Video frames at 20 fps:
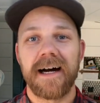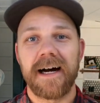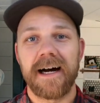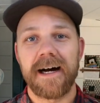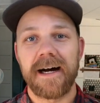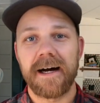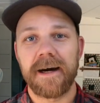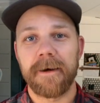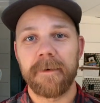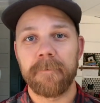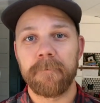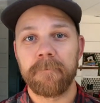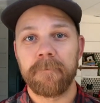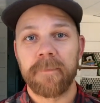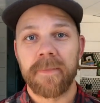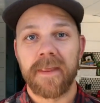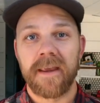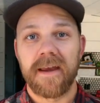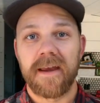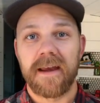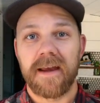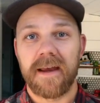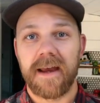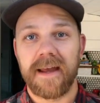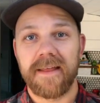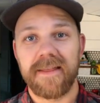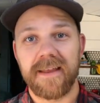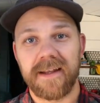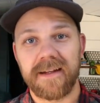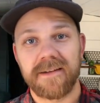And
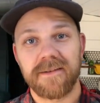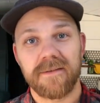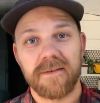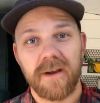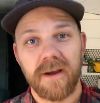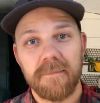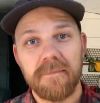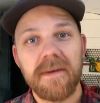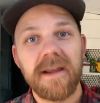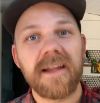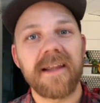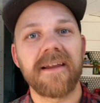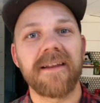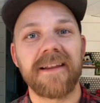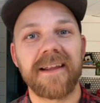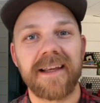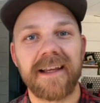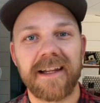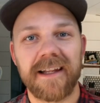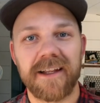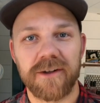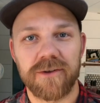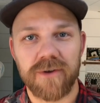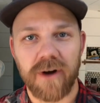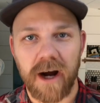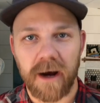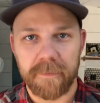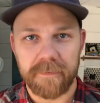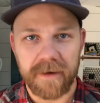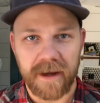then immediately getting
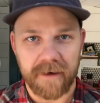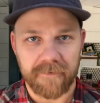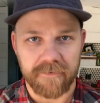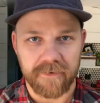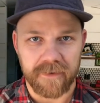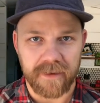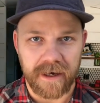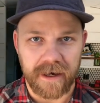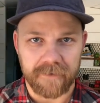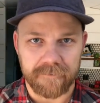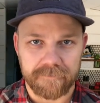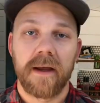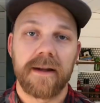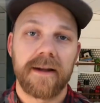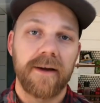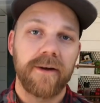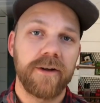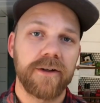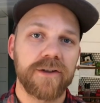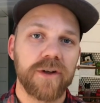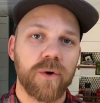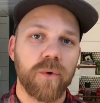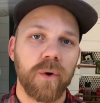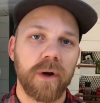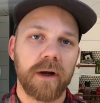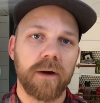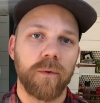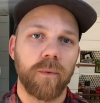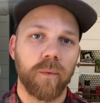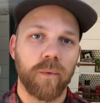dropped after that. Now here's a
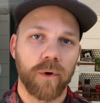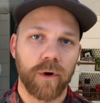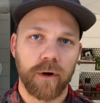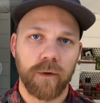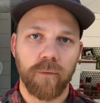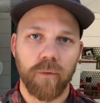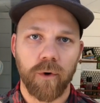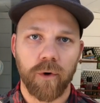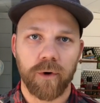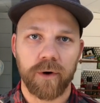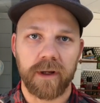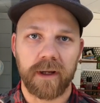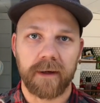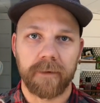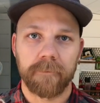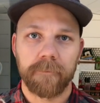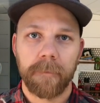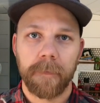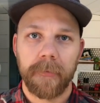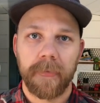quick word of warning.